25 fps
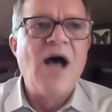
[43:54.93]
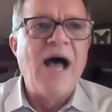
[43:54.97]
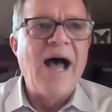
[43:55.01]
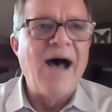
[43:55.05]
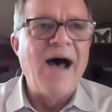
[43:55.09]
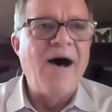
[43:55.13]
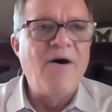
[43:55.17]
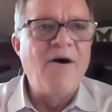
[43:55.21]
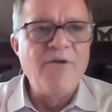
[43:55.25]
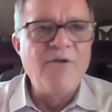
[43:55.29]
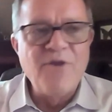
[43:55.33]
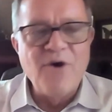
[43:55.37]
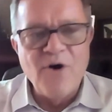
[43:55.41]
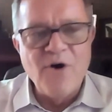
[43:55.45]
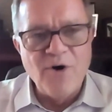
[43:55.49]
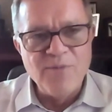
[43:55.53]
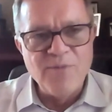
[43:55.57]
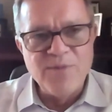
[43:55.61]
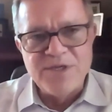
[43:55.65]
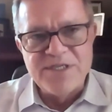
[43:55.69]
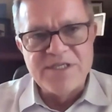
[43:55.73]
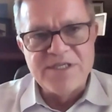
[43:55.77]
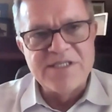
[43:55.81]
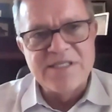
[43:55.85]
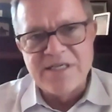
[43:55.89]
how the
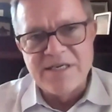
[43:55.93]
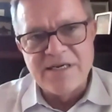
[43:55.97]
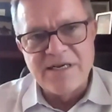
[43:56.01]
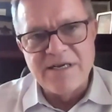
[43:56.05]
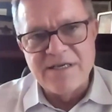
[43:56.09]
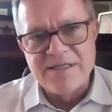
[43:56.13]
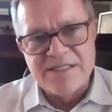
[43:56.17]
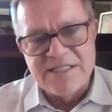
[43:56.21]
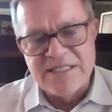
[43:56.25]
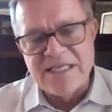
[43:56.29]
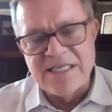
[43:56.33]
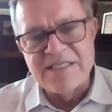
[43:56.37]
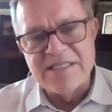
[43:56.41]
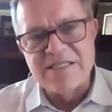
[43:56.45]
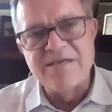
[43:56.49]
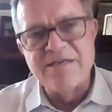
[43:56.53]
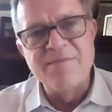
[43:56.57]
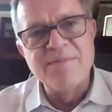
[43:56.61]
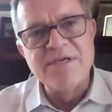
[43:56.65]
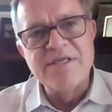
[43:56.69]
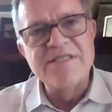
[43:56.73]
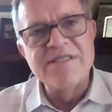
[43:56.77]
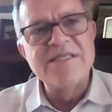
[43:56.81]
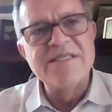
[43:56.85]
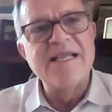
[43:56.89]
homeless
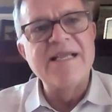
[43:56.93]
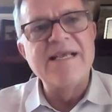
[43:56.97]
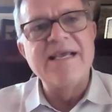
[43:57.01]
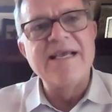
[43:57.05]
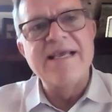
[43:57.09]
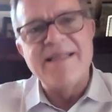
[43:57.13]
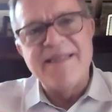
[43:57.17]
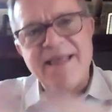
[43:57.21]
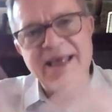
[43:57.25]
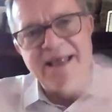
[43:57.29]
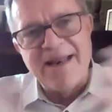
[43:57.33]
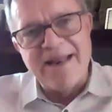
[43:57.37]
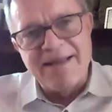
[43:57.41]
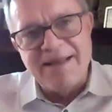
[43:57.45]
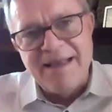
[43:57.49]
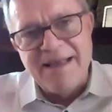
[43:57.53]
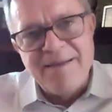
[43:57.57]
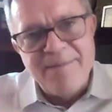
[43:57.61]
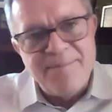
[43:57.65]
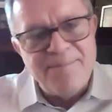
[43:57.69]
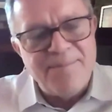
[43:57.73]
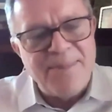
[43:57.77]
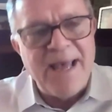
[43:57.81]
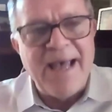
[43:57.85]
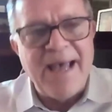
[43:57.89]
system is then
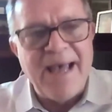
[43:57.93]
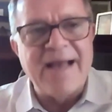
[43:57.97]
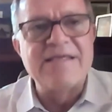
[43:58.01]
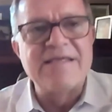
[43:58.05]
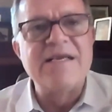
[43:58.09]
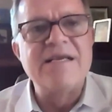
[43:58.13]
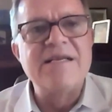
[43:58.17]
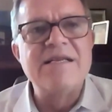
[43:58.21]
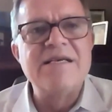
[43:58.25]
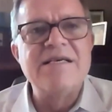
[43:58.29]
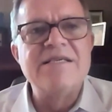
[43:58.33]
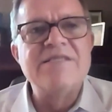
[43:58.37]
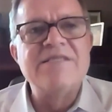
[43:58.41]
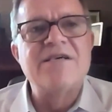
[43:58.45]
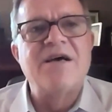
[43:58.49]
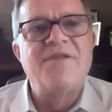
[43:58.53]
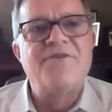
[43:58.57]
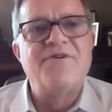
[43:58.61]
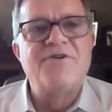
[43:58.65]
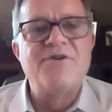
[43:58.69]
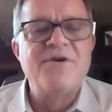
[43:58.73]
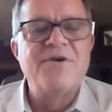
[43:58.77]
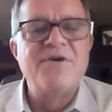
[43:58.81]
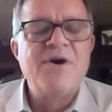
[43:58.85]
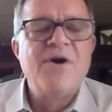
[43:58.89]
impacting these
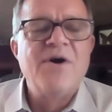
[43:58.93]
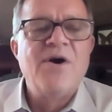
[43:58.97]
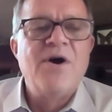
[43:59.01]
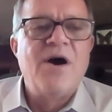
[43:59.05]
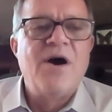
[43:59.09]
other